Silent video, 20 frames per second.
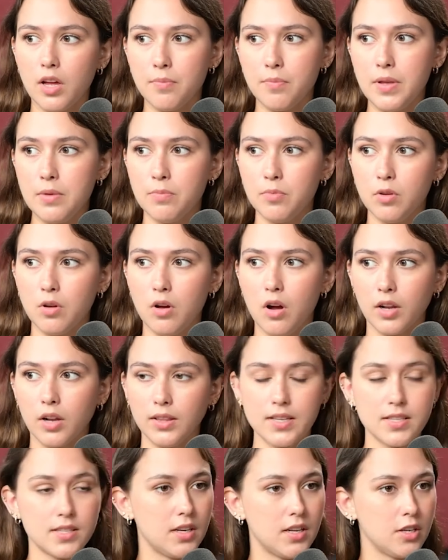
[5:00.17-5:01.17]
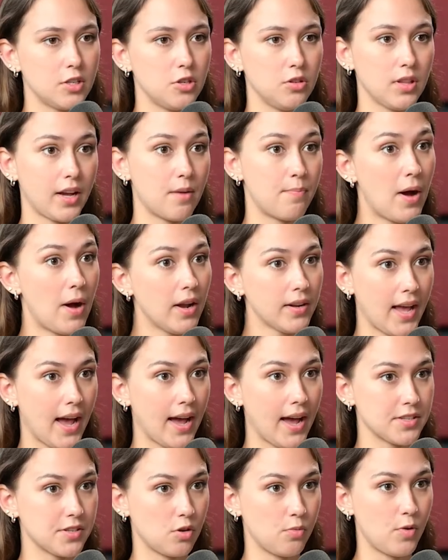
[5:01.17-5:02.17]
a lot of people are listening to like a
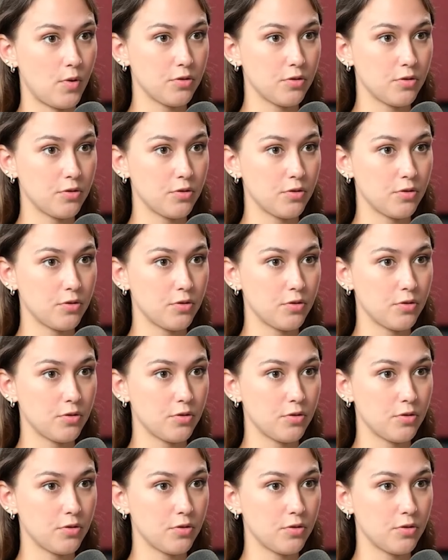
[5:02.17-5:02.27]
podcast